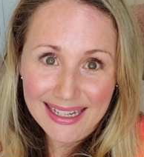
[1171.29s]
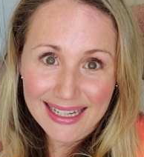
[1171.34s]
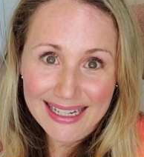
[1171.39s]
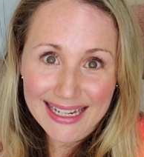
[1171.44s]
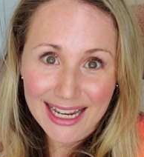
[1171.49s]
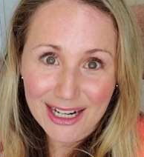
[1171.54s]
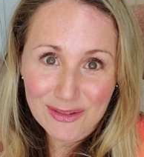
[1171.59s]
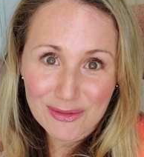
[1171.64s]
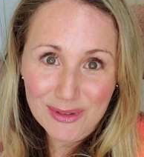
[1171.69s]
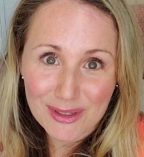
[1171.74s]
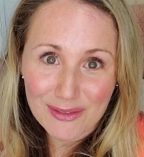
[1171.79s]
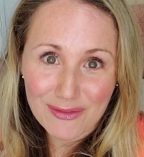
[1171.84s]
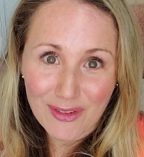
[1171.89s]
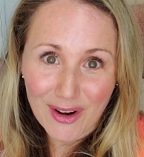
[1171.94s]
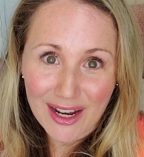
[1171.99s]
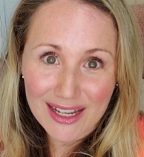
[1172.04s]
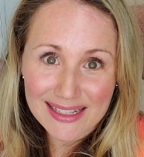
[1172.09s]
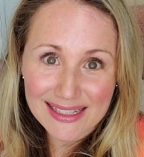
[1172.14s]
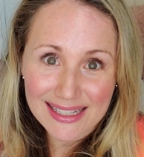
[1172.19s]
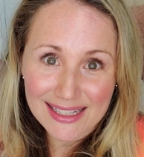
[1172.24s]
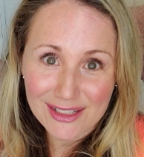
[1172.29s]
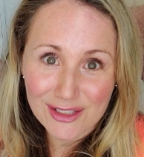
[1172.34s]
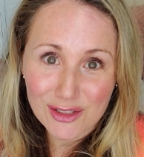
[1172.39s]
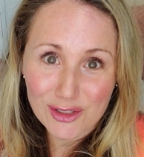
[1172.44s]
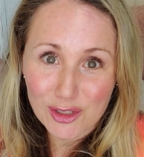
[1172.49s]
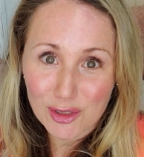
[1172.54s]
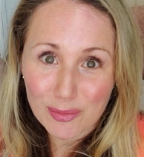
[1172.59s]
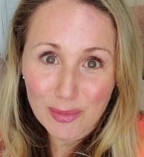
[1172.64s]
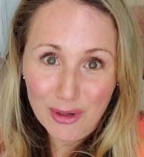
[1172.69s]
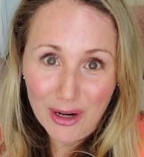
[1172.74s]
connect with friends. It's
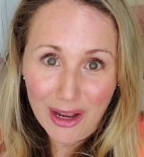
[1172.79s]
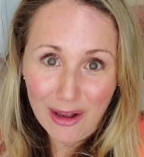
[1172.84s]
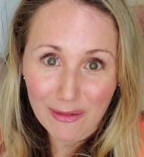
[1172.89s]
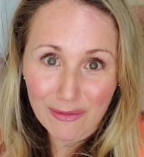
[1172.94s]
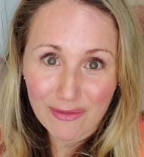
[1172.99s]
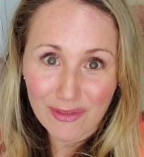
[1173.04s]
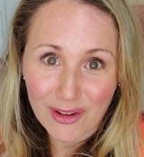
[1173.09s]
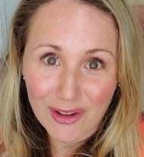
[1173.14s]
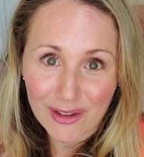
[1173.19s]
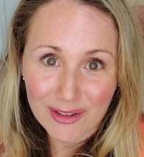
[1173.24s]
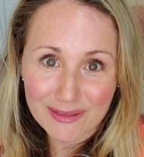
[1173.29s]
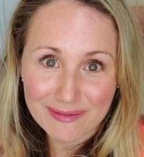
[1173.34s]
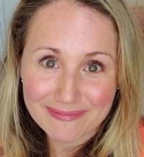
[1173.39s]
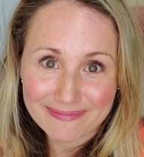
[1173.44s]
super helpful.